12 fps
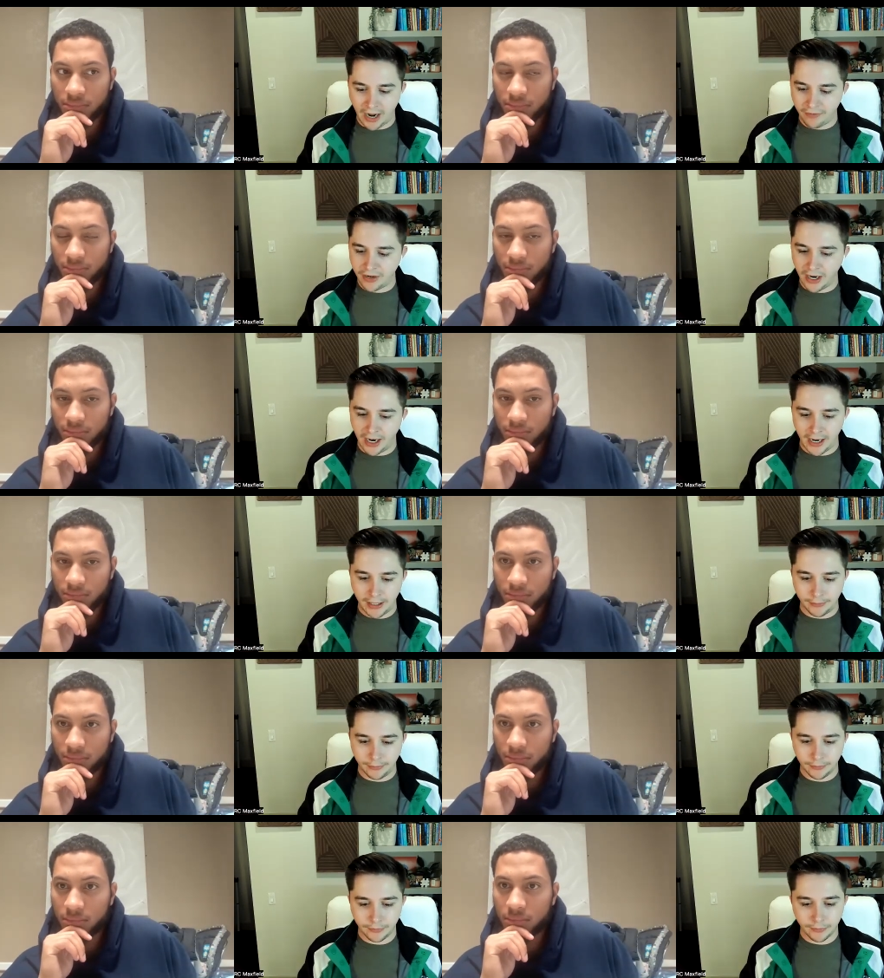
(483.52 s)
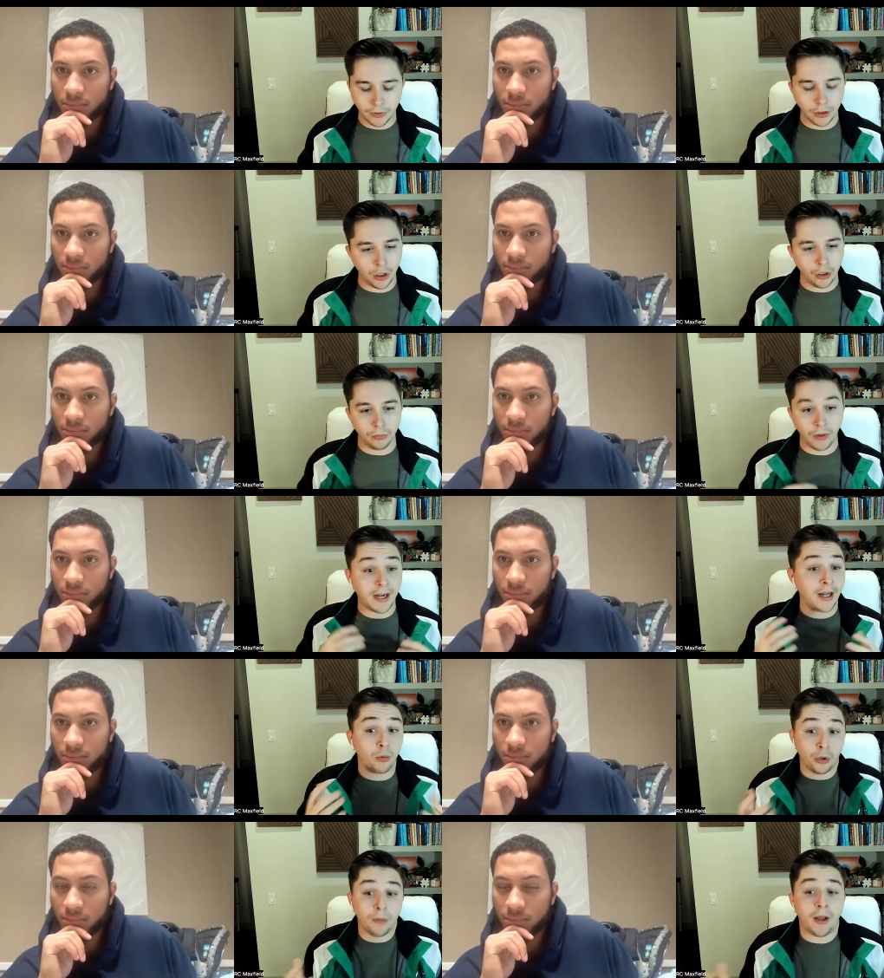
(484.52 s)
Speaker 1: I got
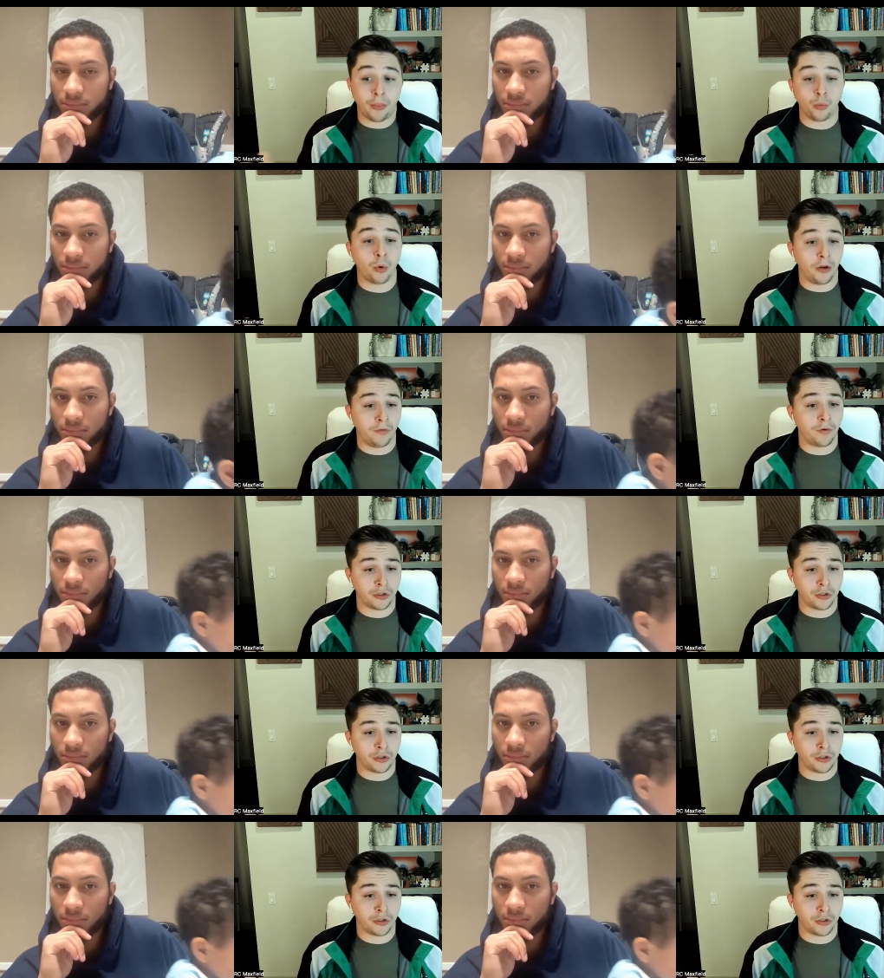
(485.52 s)
to worry about the run